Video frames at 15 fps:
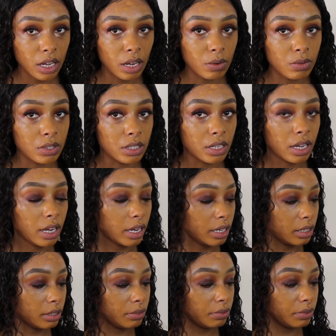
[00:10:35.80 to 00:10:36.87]
I was
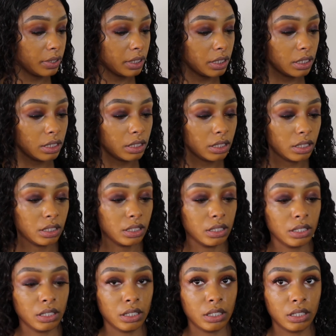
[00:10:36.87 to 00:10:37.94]
kind of feeling
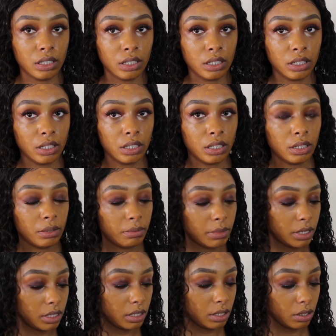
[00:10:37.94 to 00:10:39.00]

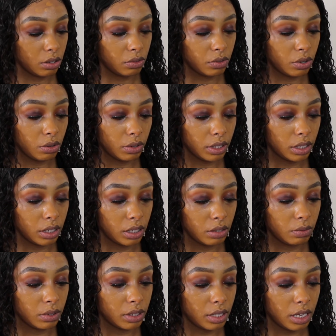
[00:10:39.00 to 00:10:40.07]
myself going in
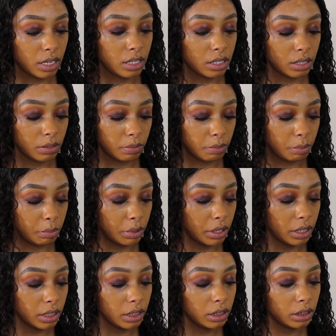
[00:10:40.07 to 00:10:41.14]
with a
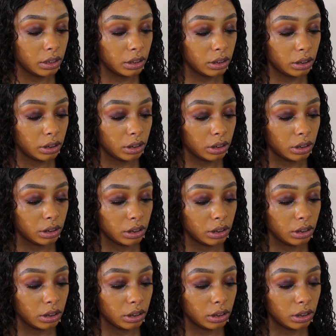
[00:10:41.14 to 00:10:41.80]
sponge,